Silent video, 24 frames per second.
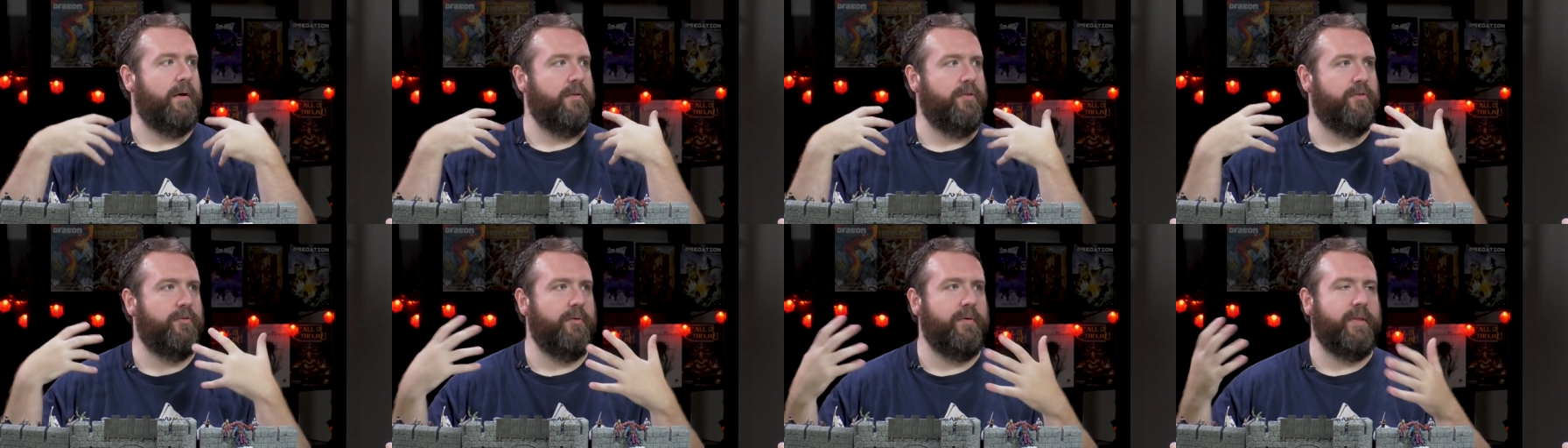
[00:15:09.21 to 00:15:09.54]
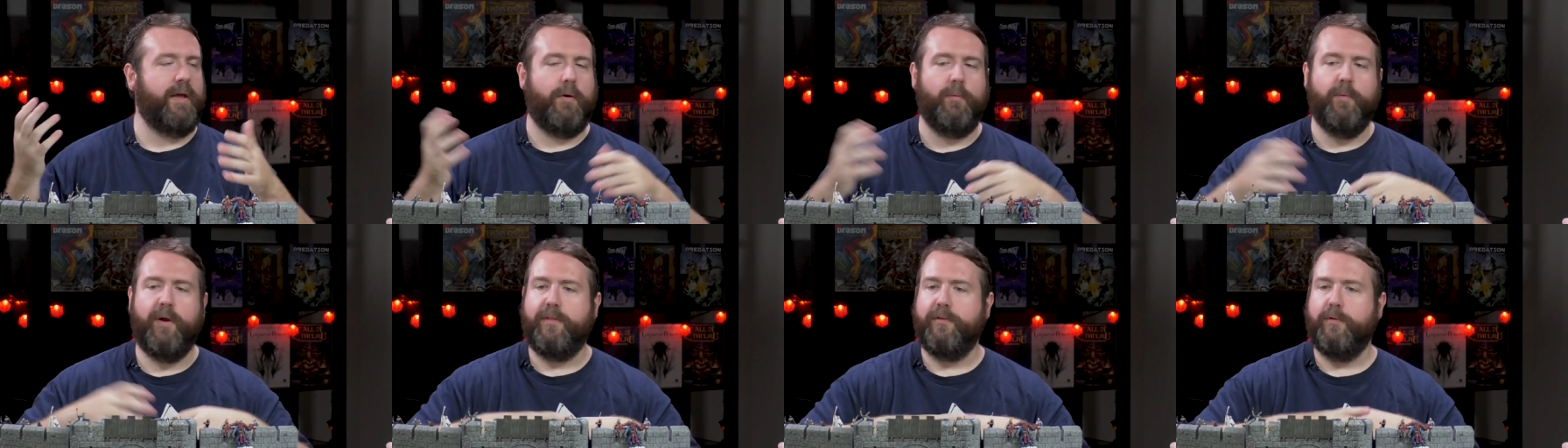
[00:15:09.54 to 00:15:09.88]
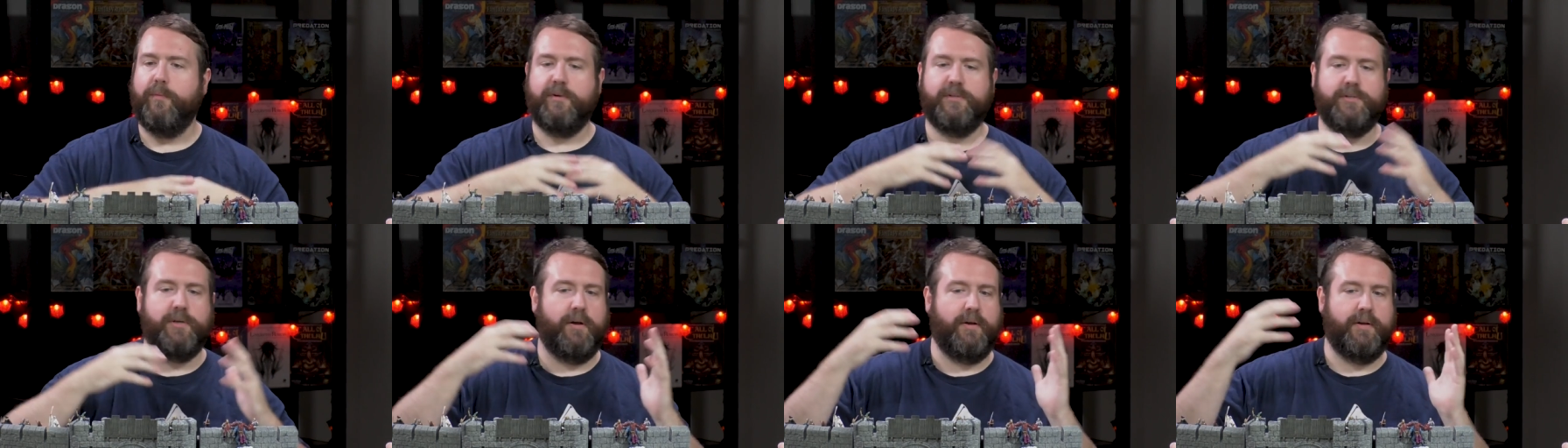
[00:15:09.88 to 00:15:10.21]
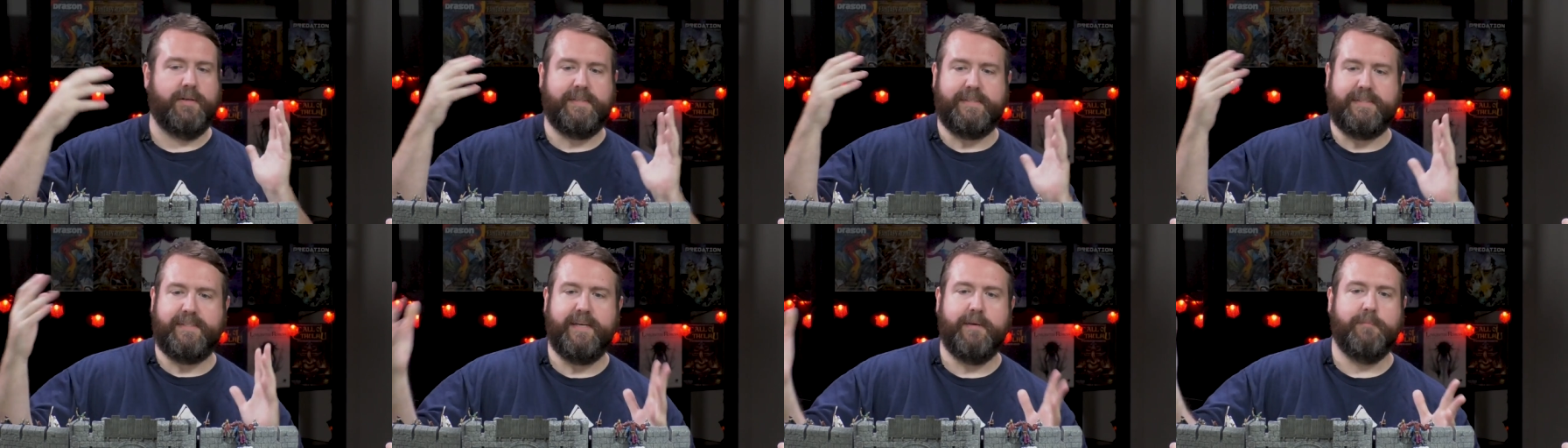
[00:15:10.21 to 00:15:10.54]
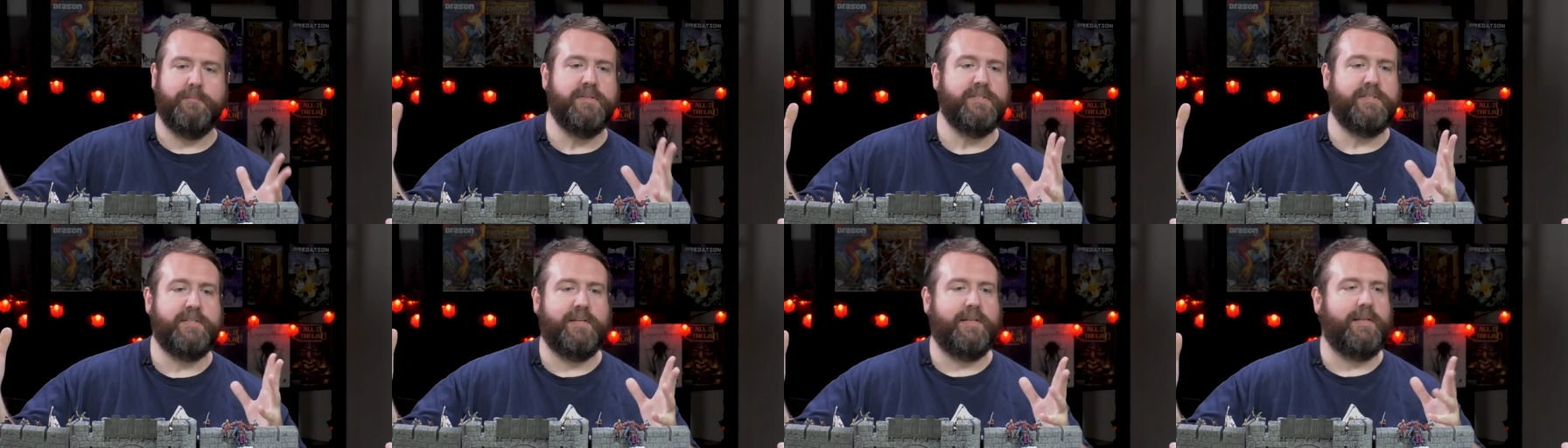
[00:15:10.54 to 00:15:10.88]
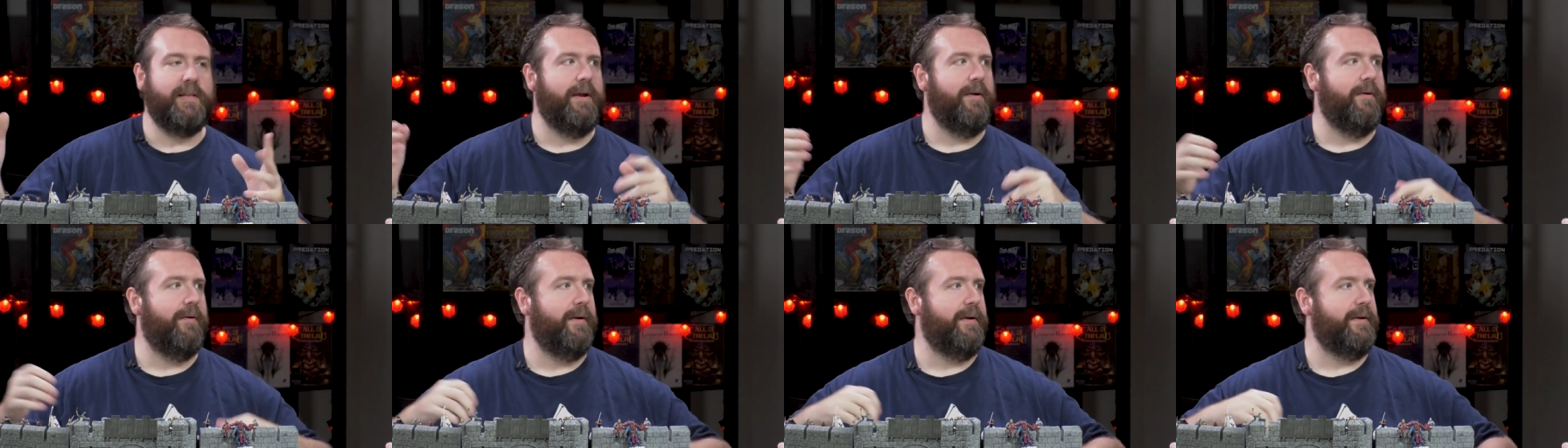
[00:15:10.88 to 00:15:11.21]
through that, whether we're talking Tempest
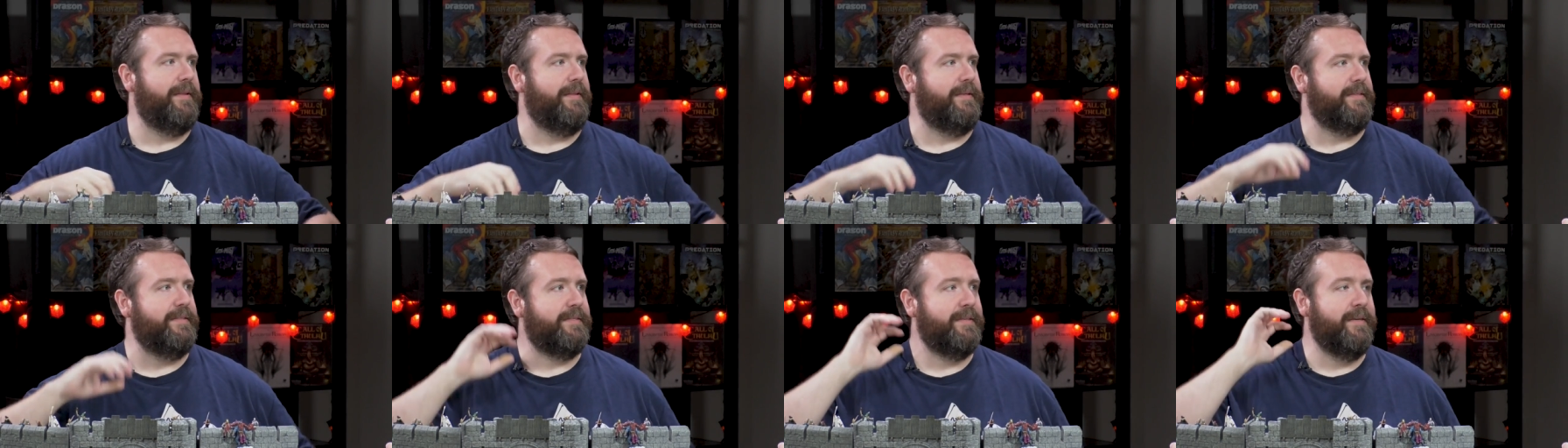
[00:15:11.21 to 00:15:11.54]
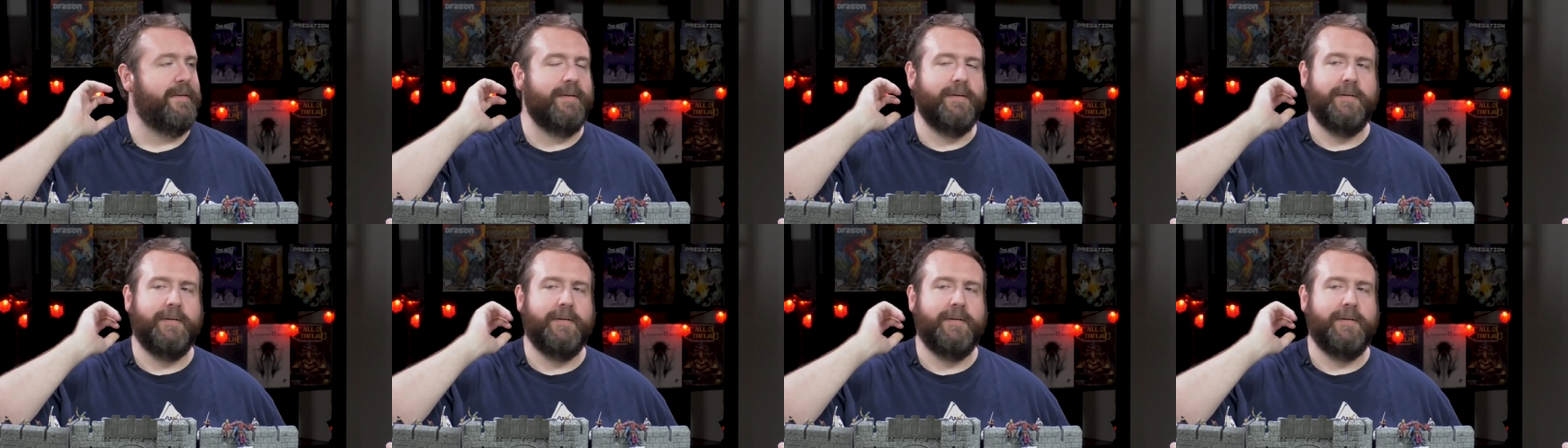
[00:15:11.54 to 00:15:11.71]
Cleric that's